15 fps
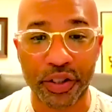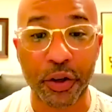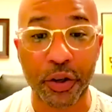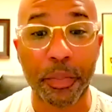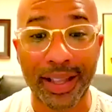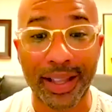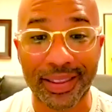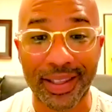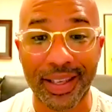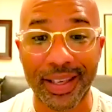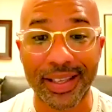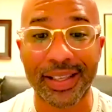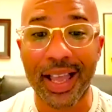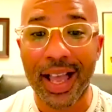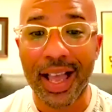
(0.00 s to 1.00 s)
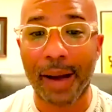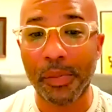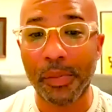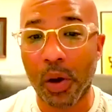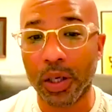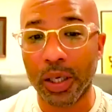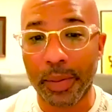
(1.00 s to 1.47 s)
So my thing is, I'm
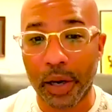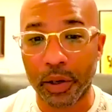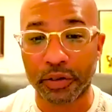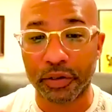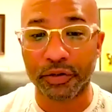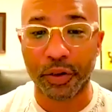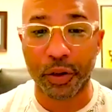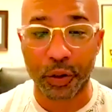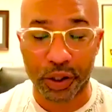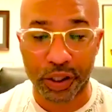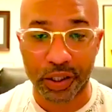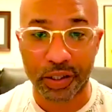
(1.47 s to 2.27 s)
all about conversion.